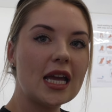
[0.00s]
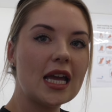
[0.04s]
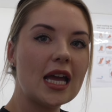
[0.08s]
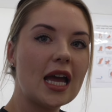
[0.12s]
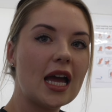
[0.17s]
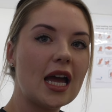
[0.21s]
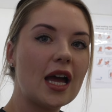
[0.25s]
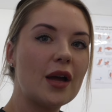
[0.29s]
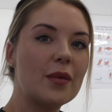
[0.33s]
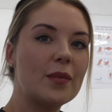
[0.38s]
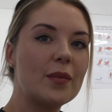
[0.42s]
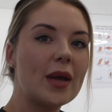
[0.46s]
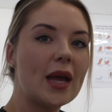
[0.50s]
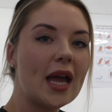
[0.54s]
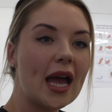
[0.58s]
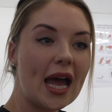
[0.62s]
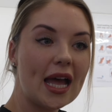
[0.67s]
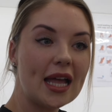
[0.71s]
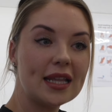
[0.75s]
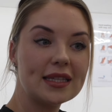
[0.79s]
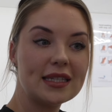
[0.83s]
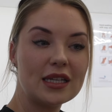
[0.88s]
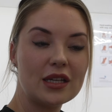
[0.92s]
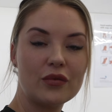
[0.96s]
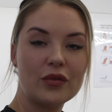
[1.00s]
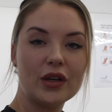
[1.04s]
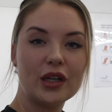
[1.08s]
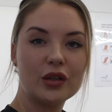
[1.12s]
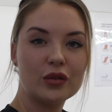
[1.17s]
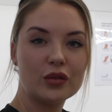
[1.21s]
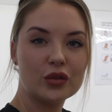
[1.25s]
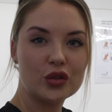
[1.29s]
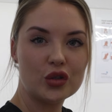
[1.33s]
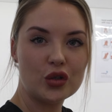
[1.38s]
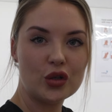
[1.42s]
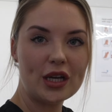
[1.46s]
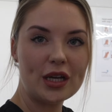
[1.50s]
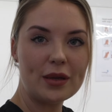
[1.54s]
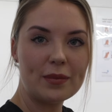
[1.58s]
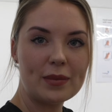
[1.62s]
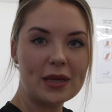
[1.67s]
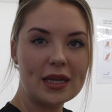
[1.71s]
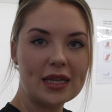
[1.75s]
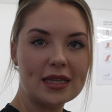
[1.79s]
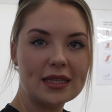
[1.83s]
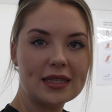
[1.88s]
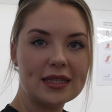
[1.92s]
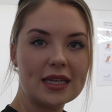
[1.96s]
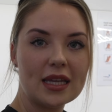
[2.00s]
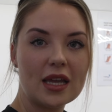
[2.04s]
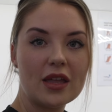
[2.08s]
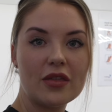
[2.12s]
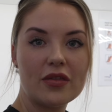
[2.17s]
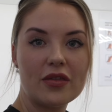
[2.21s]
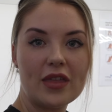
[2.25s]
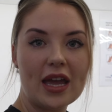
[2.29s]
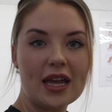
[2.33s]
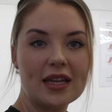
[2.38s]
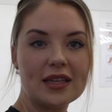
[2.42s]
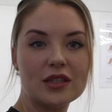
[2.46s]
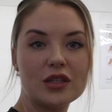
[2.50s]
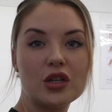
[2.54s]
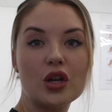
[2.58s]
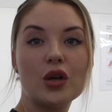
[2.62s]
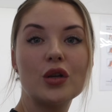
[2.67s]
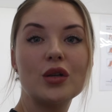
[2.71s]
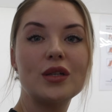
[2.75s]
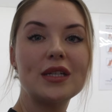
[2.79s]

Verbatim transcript: um, anti-wrinkle treatments. there's no